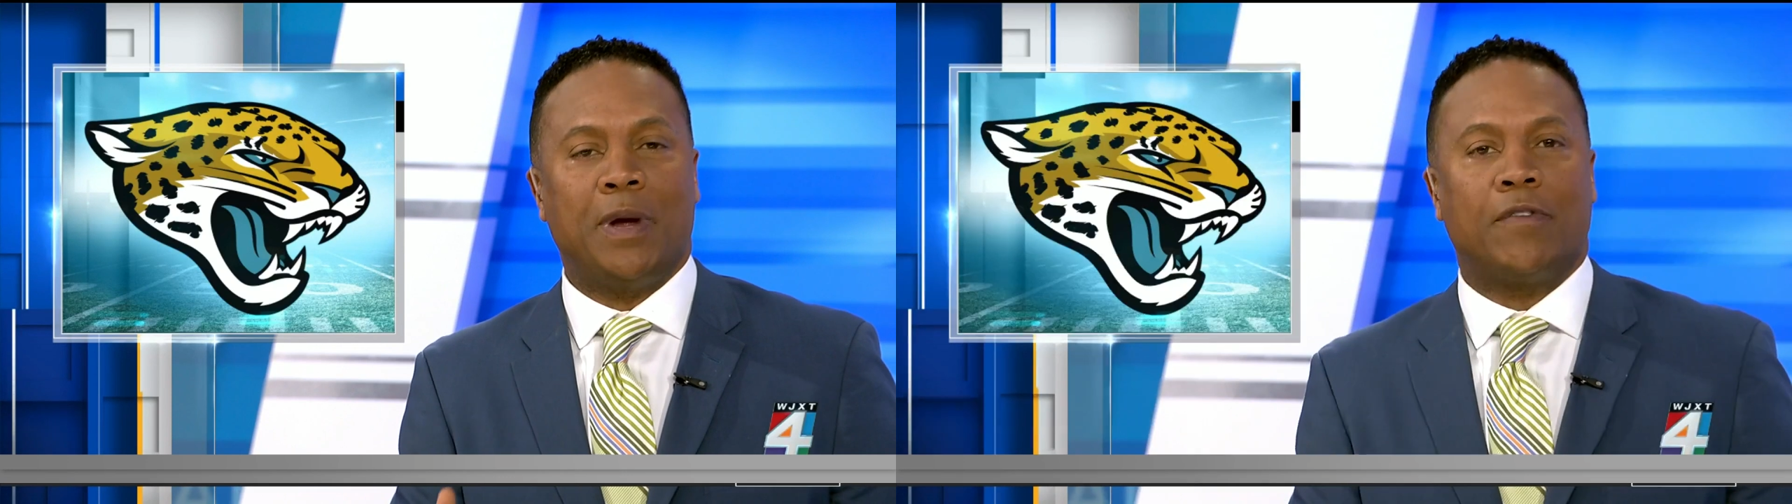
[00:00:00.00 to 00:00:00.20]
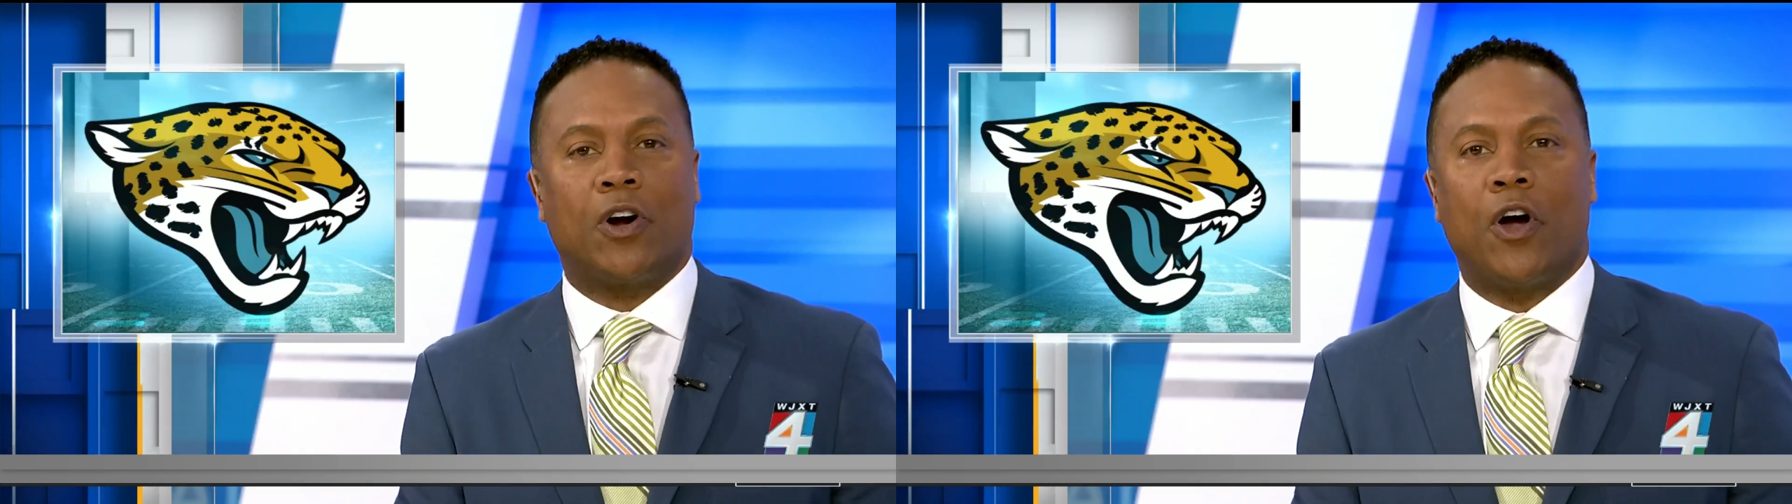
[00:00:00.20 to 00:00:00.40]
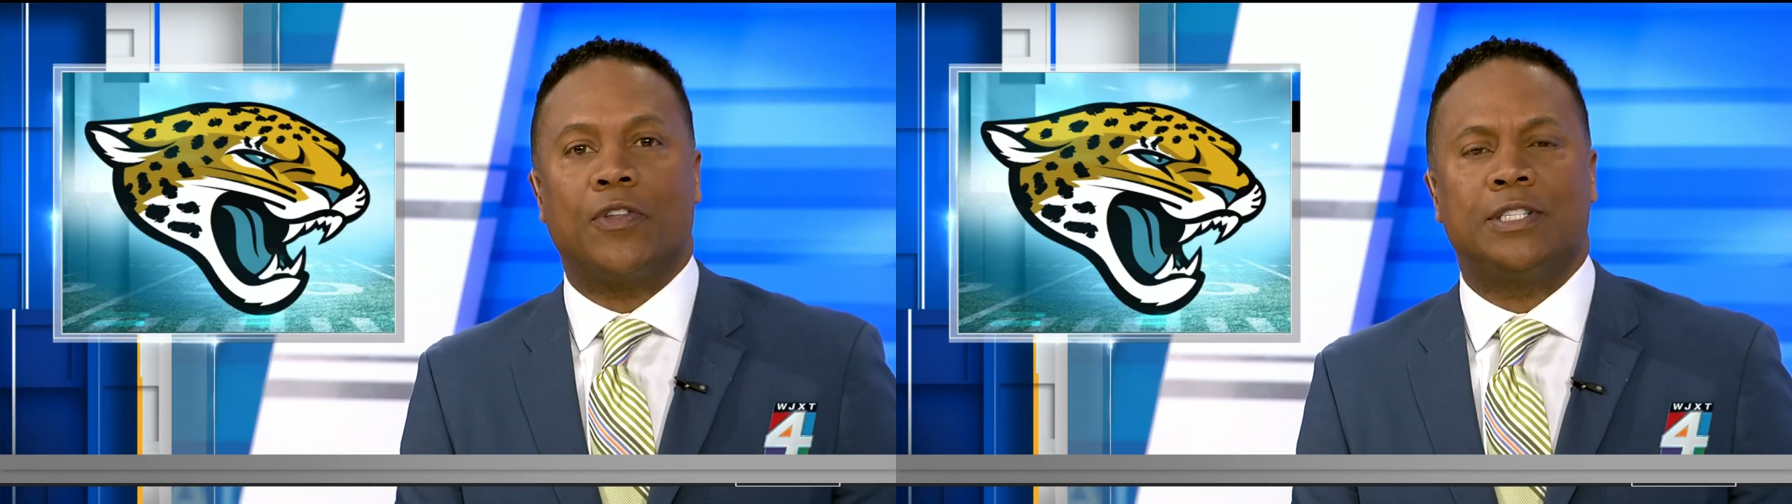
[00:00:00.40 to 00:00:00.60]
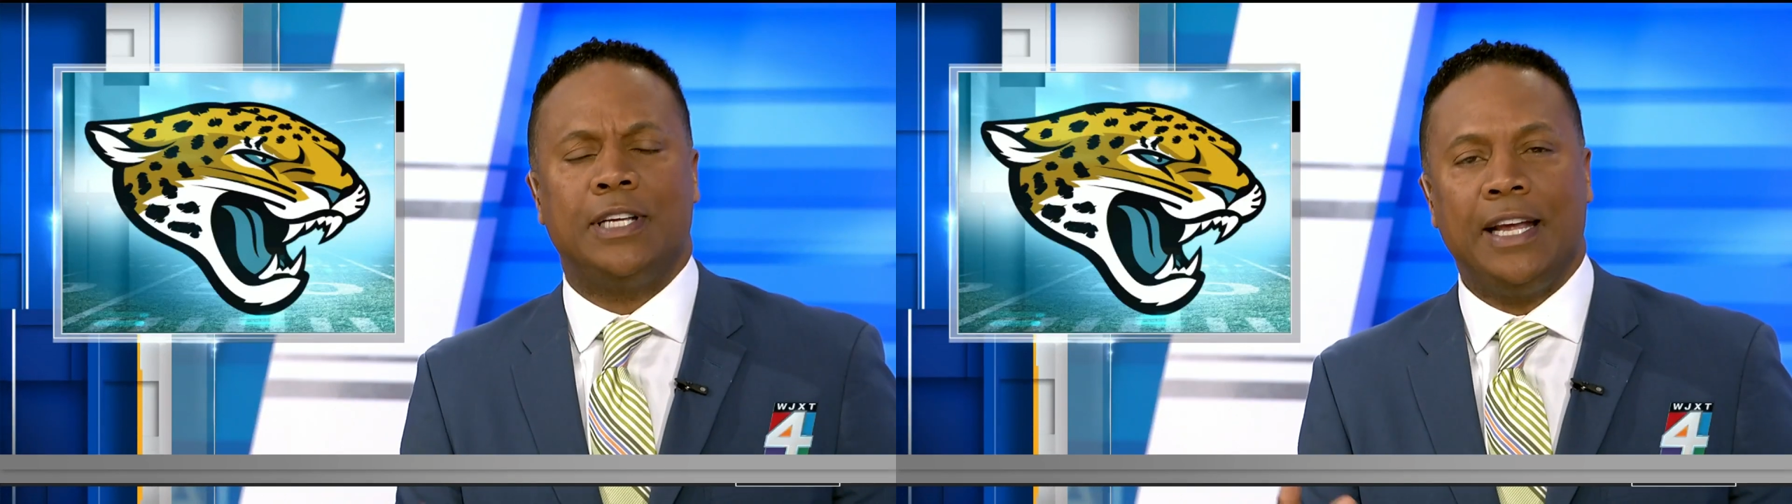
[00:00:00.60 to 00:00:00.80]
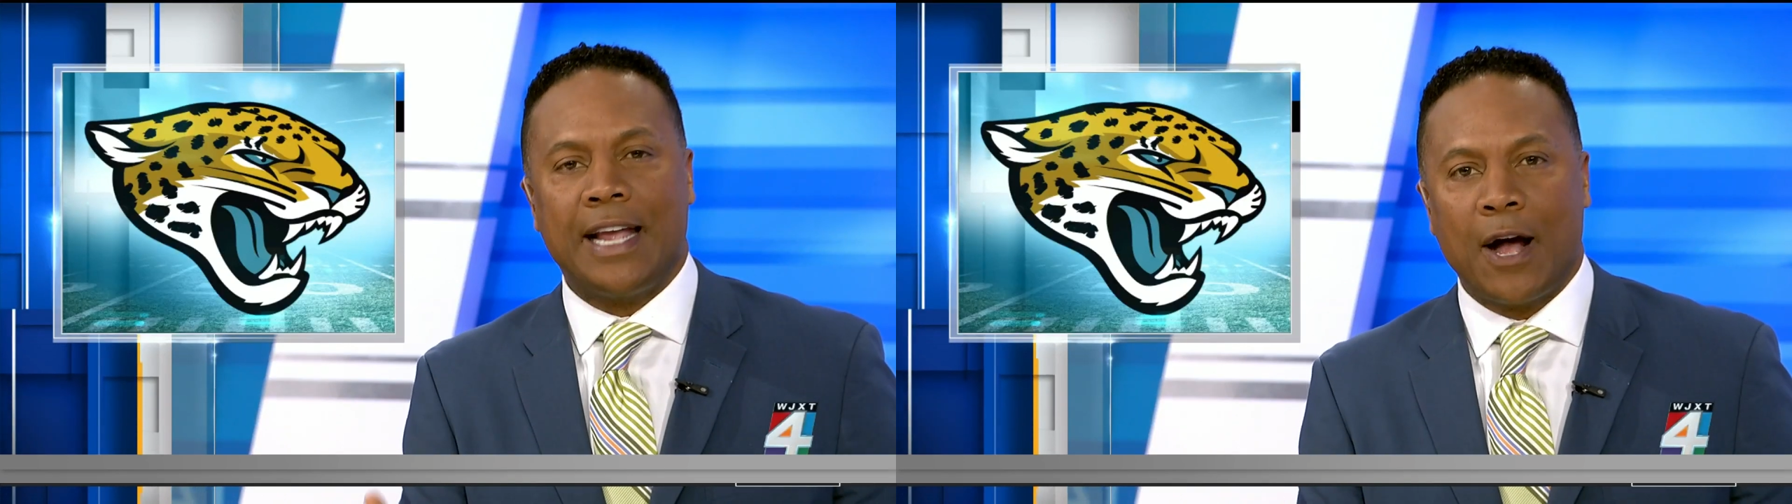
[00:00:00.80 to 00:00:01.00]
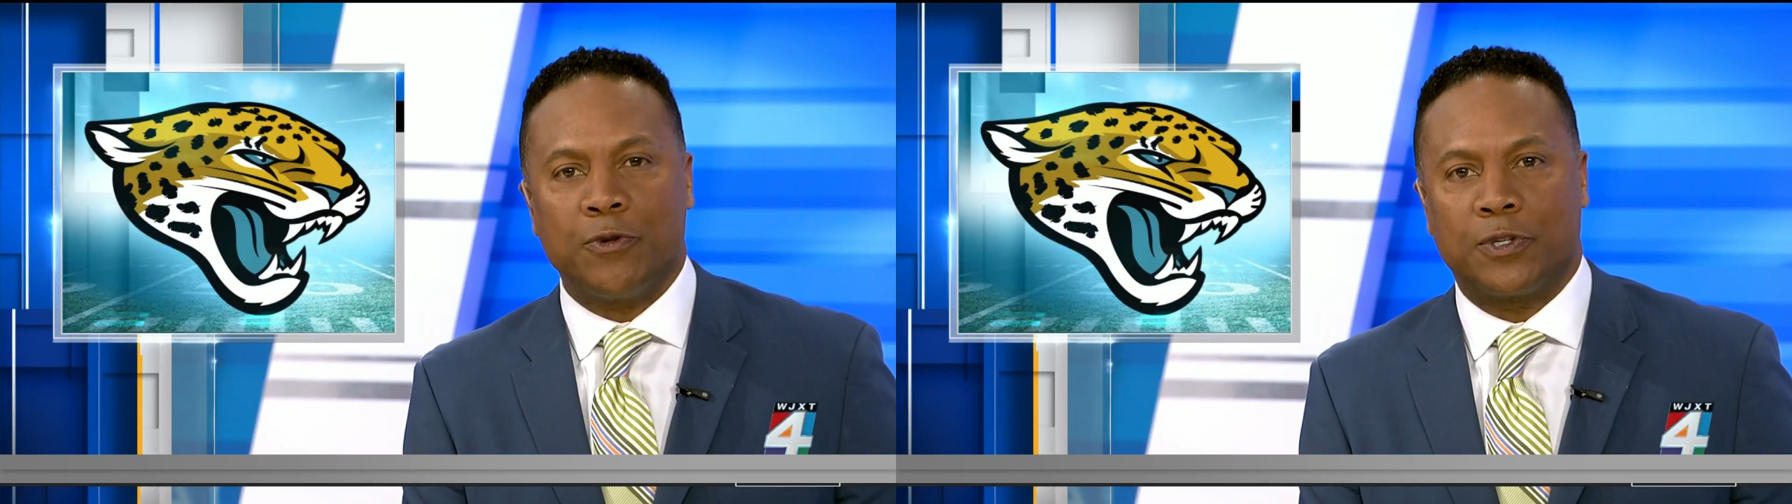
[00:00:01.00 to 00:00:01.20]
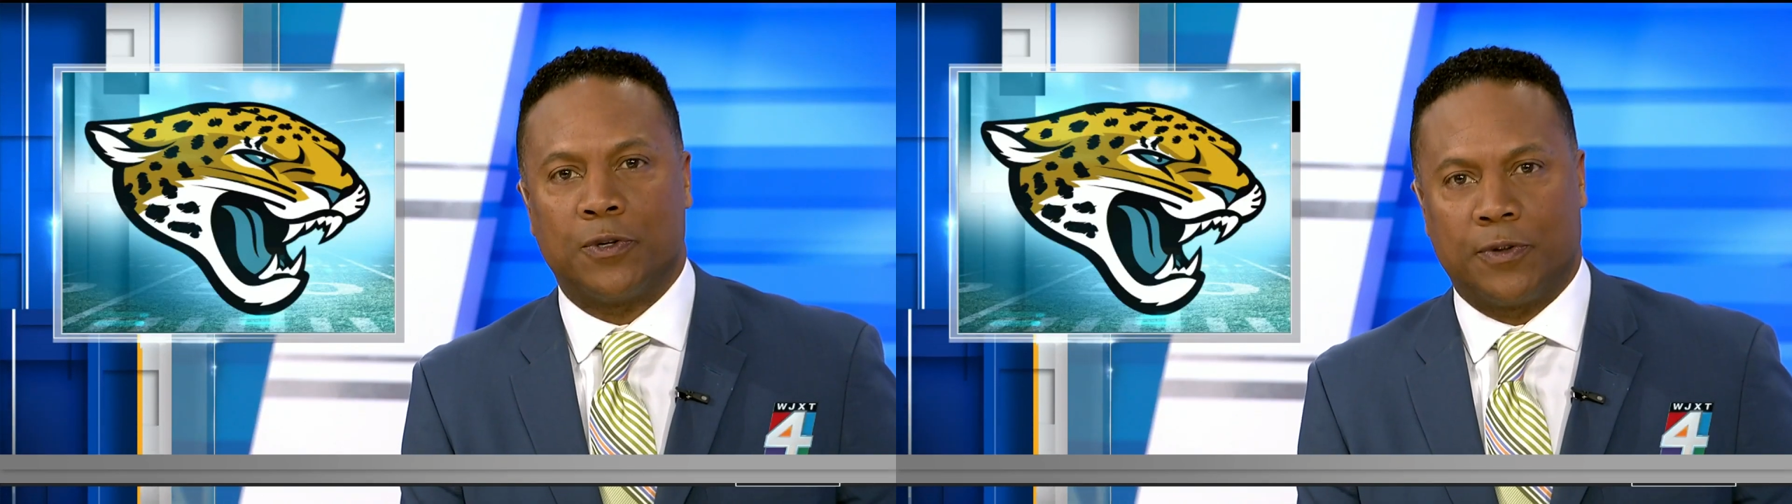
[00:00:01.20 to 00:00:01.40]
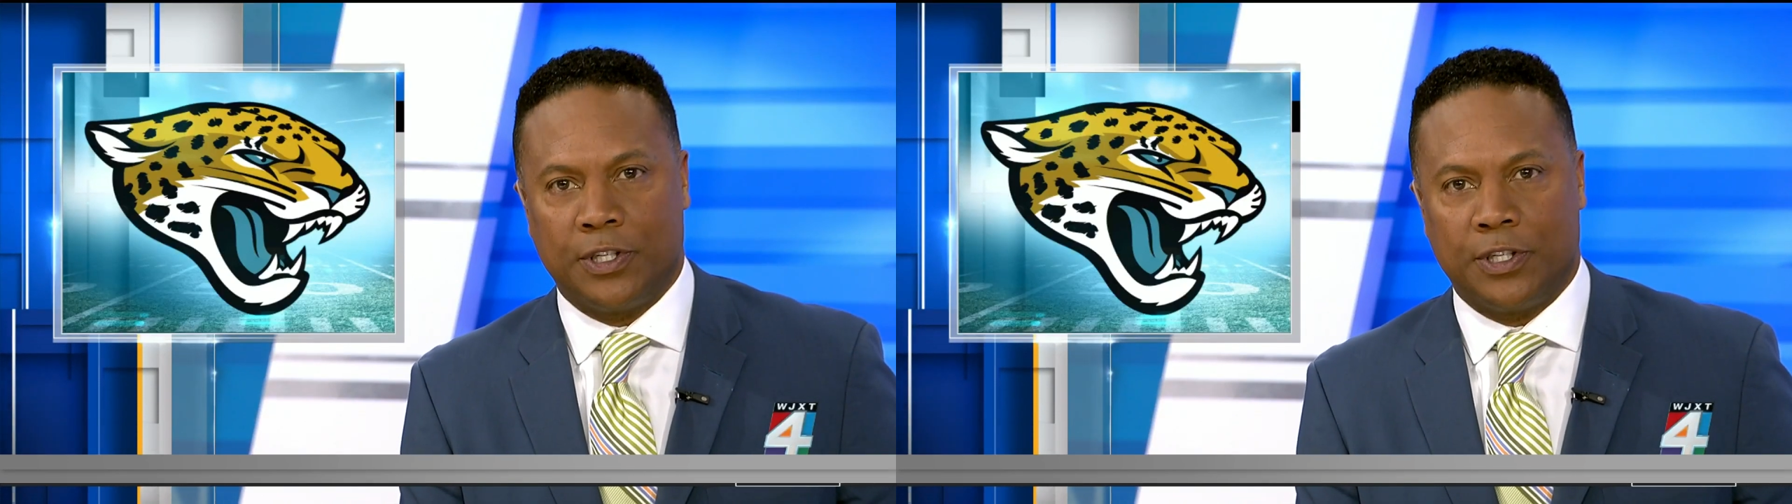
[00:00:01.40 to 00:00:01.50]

may recall the city council,